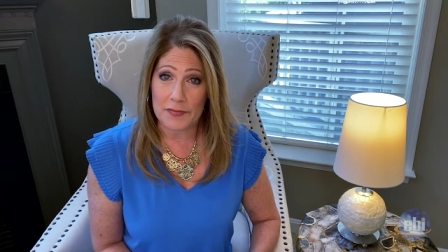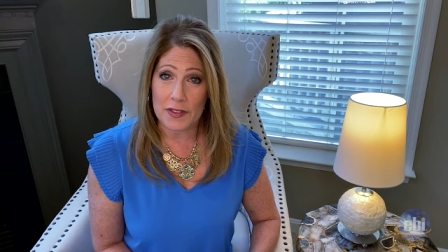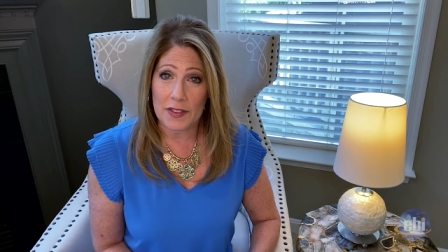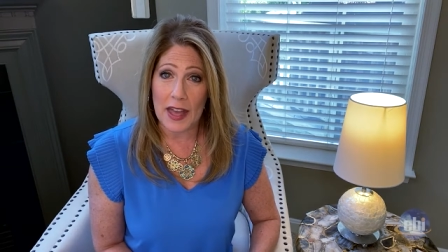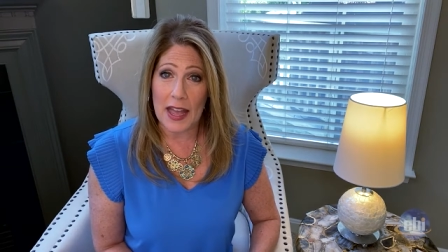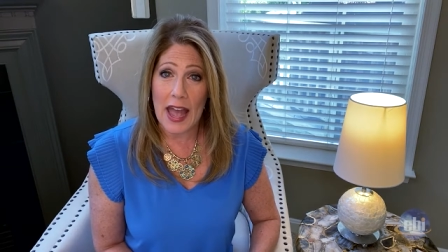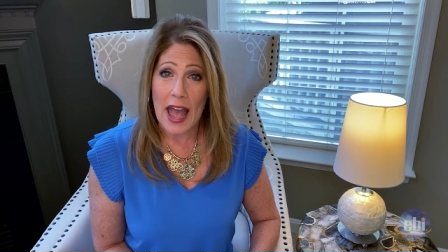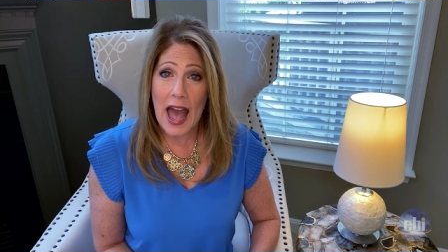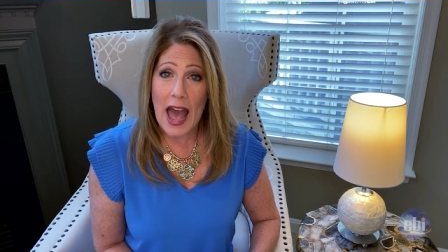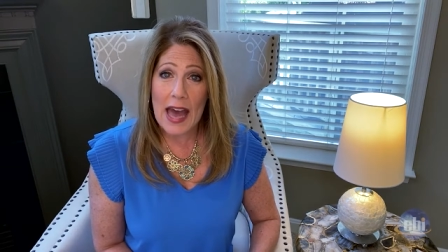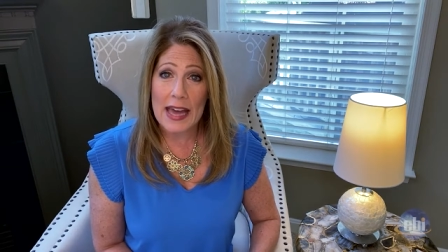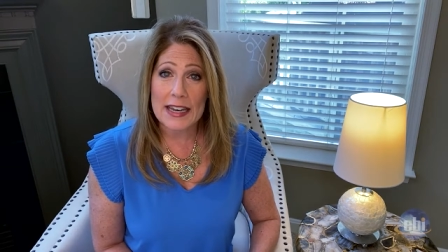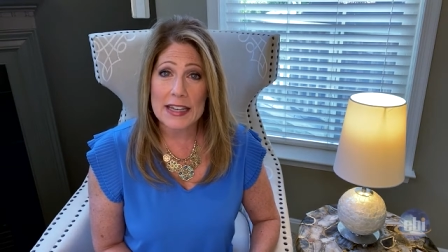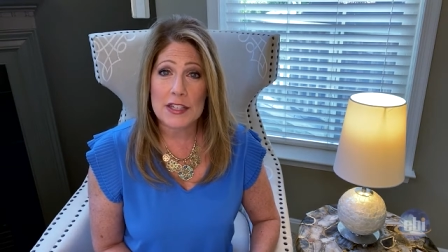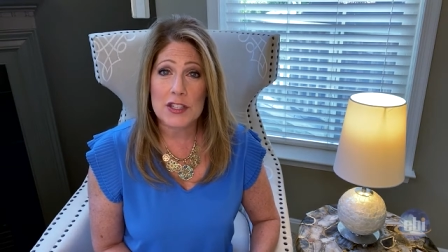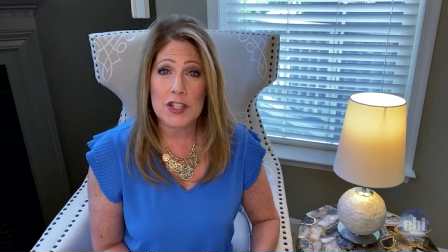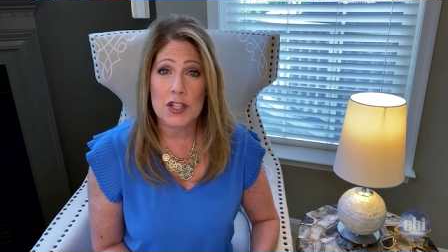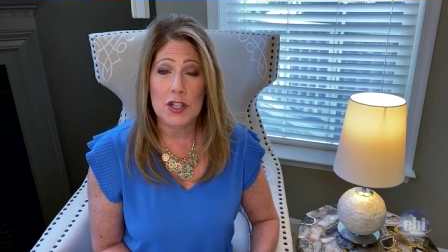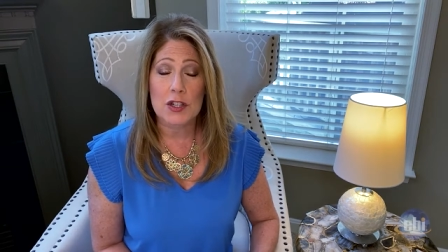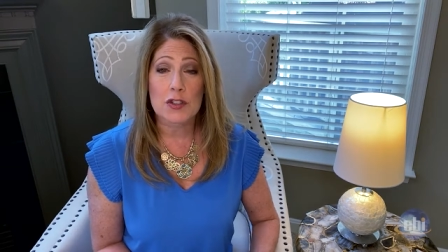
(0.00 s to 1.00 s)
They had
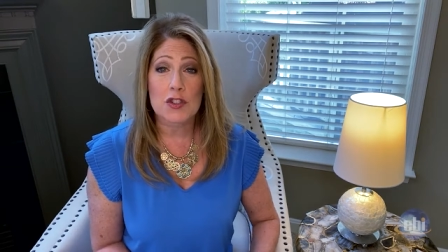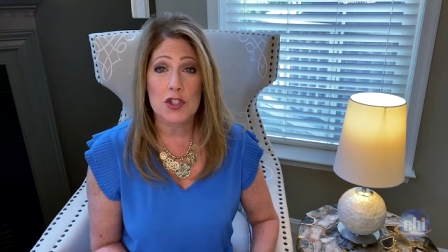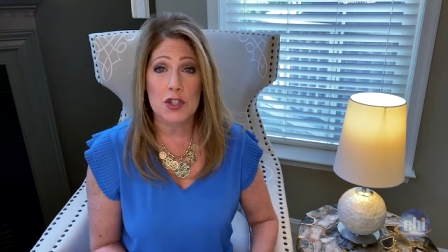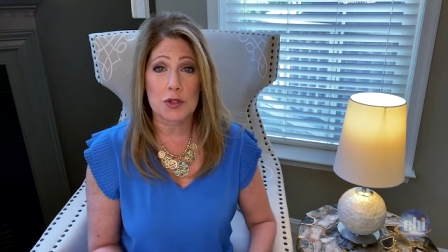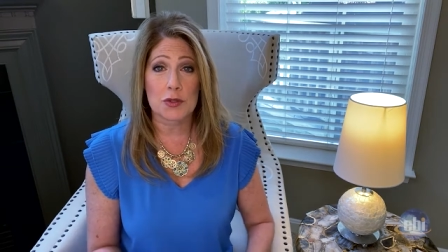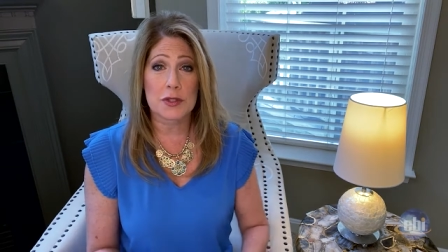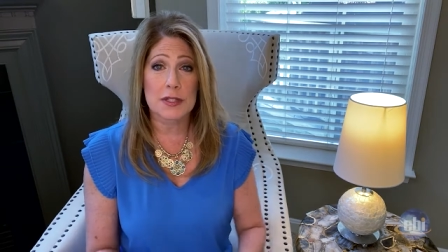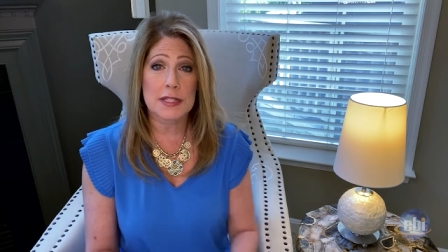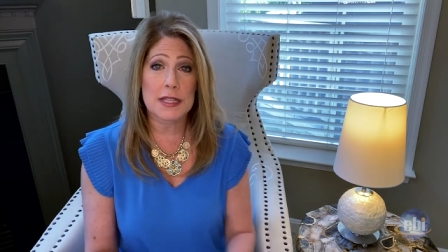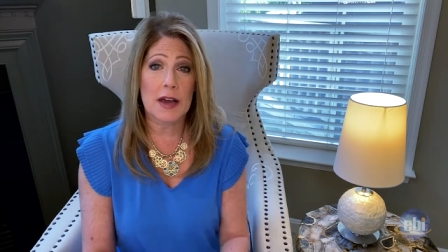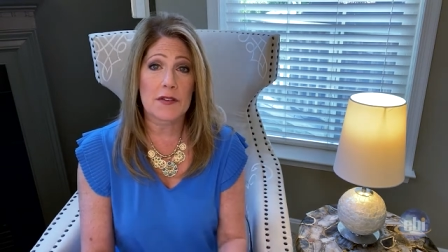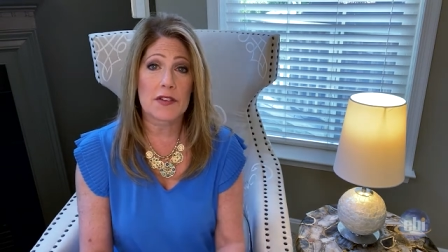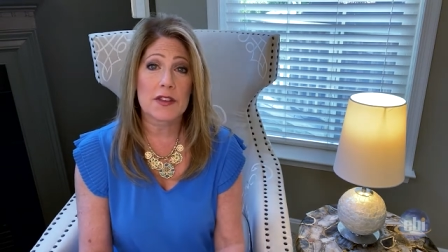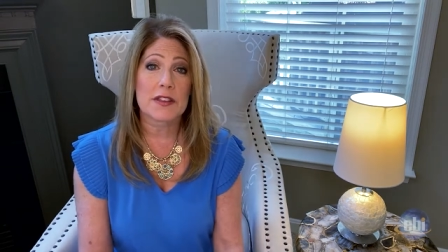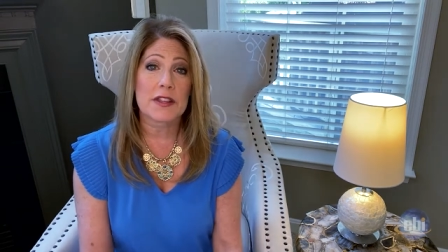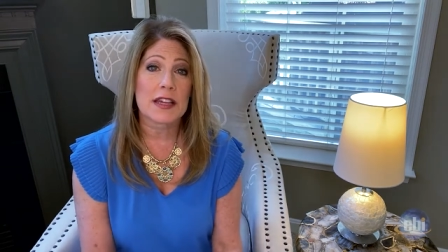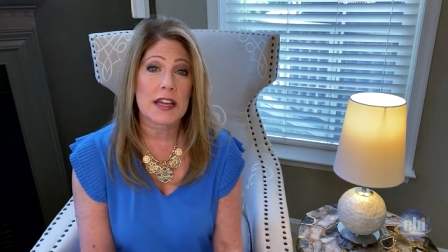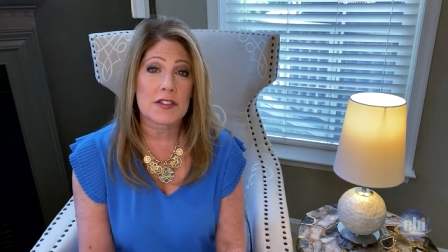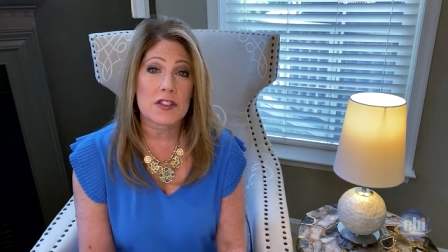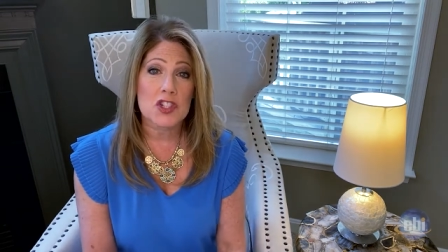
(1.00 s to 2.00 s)
until June 7th
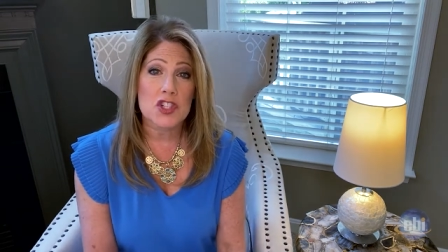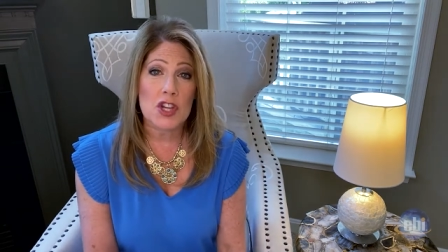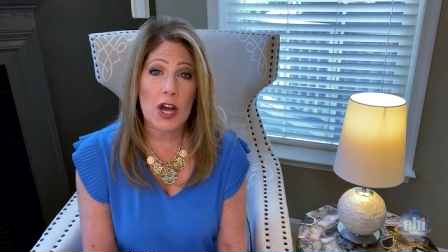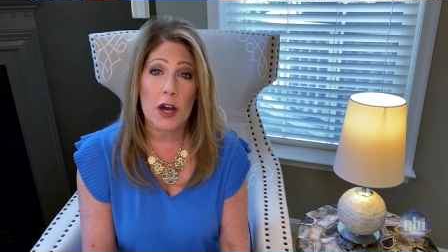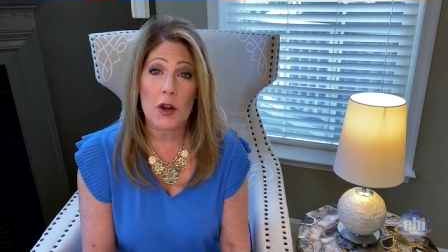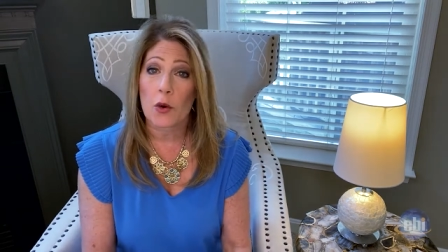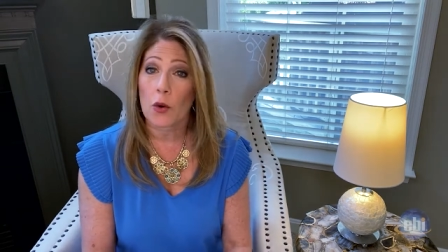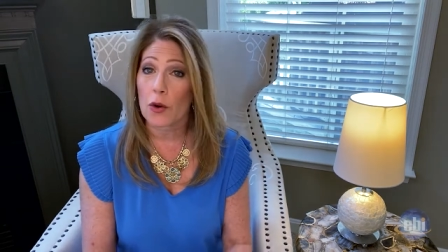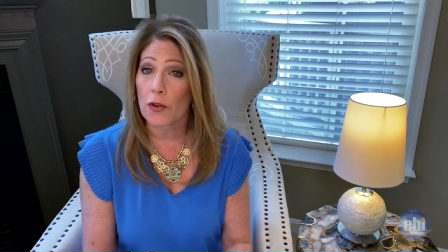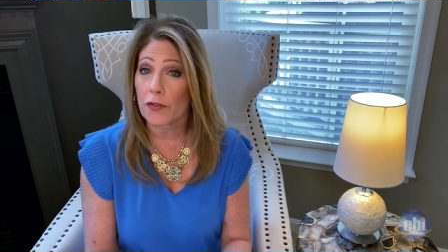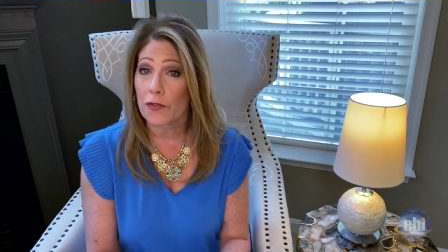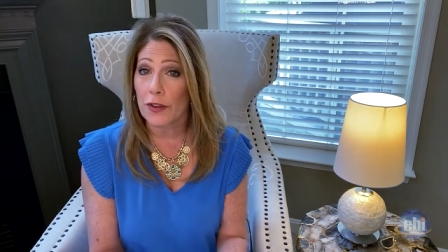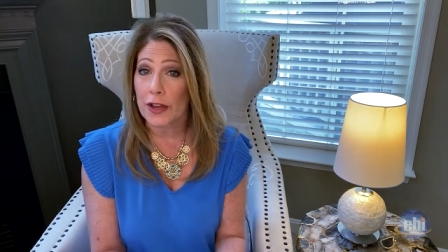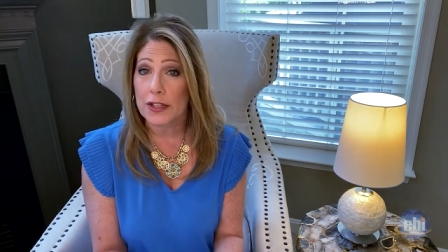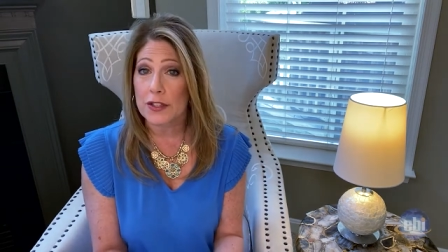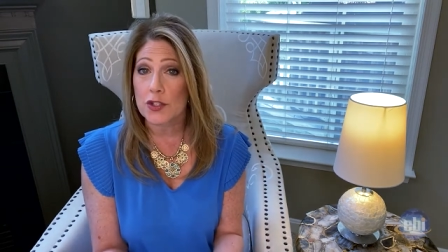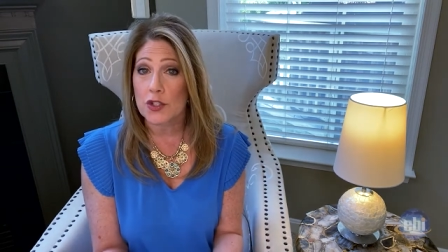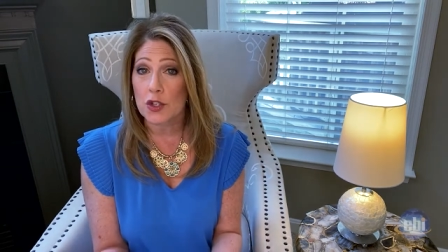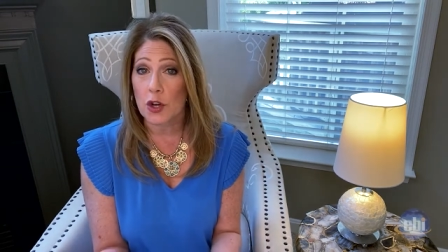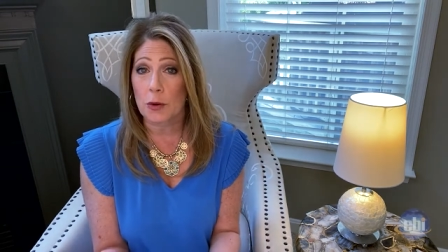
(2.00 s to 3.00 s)
to get the shot or
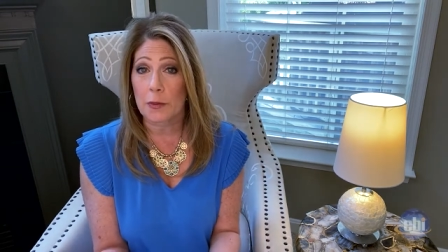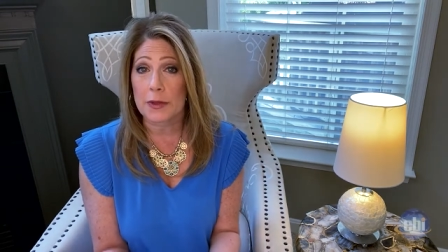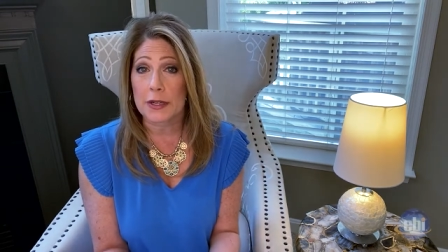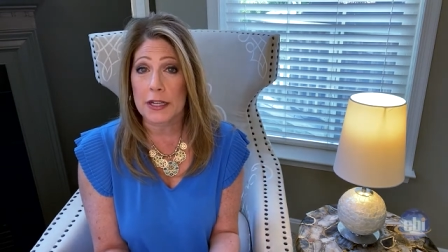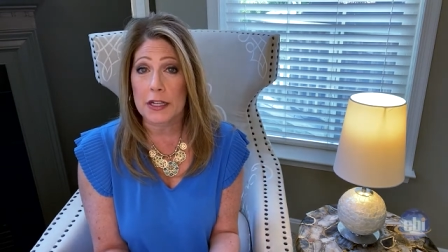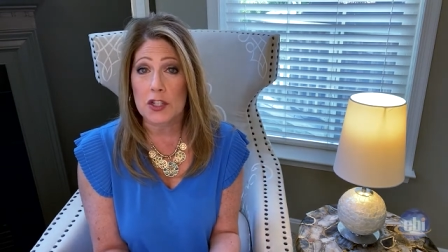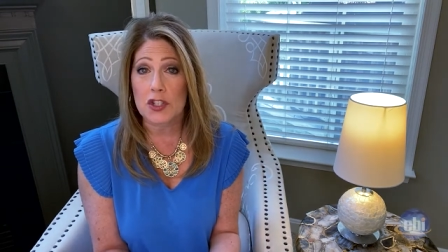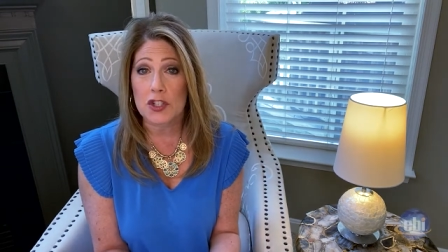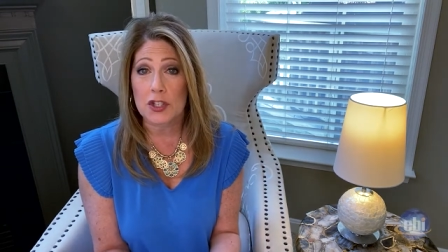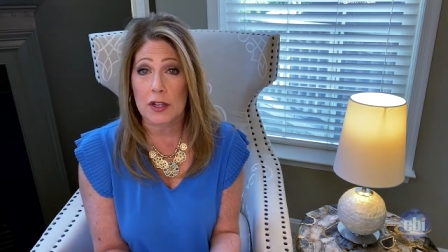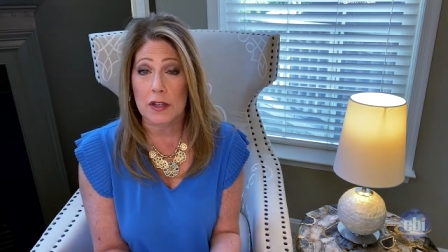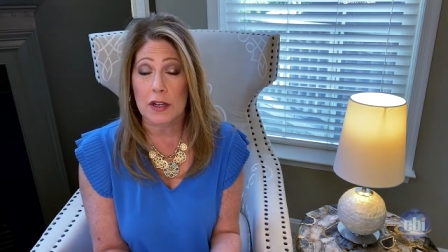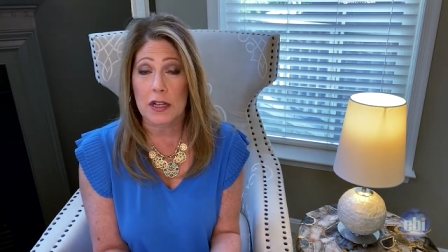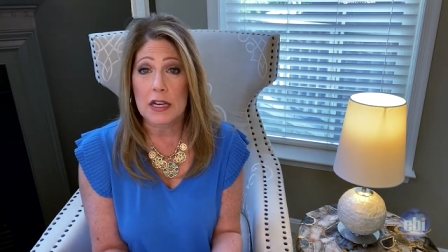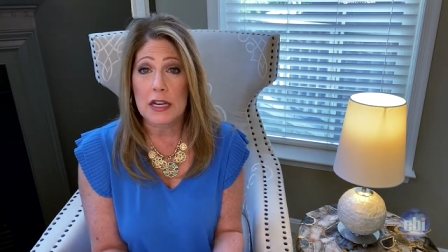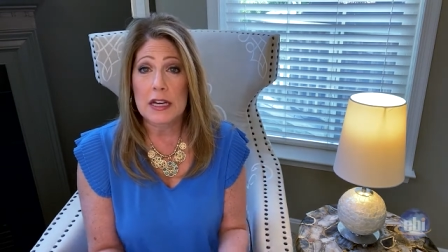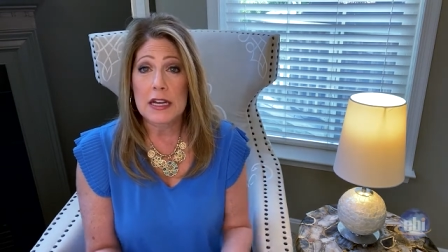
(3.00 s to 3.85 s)
face termination.